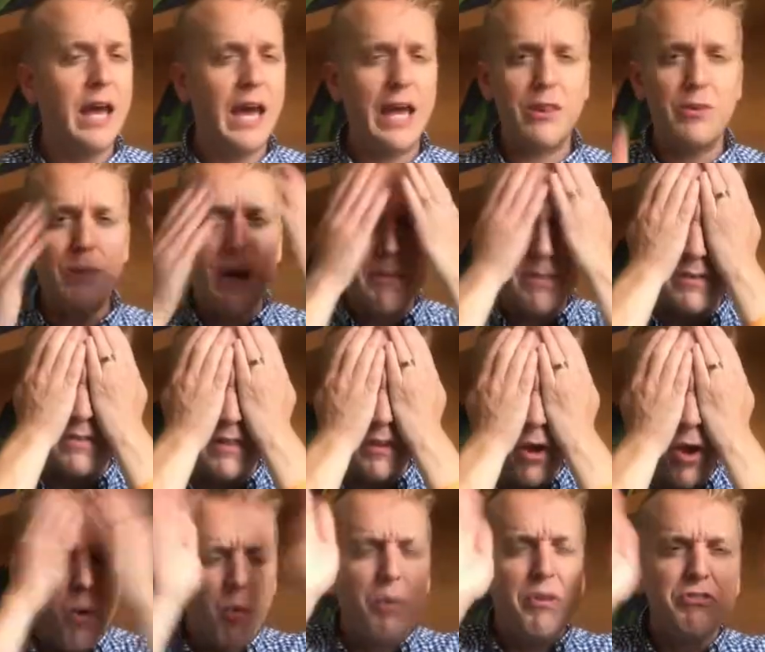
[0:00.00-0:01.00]
And the rabbit said,
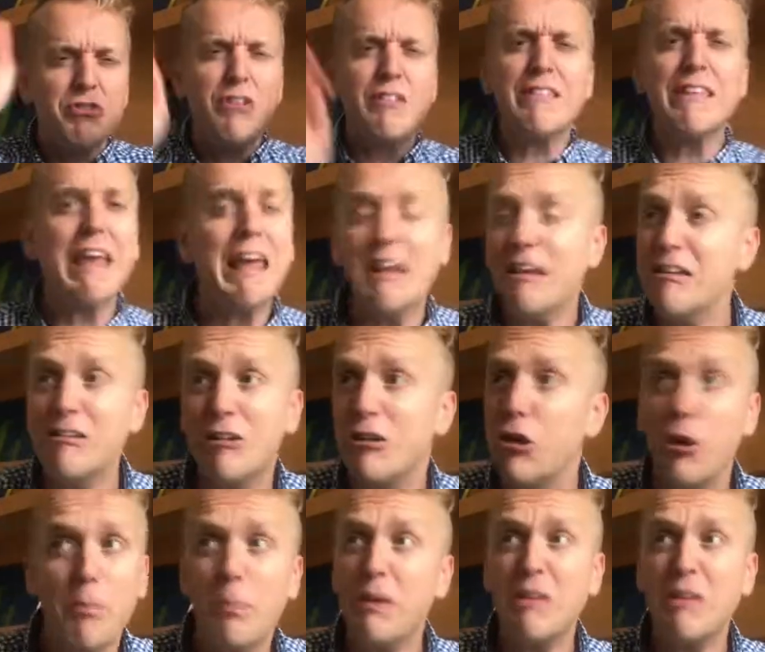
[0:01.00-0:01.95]
oh, well, just get into your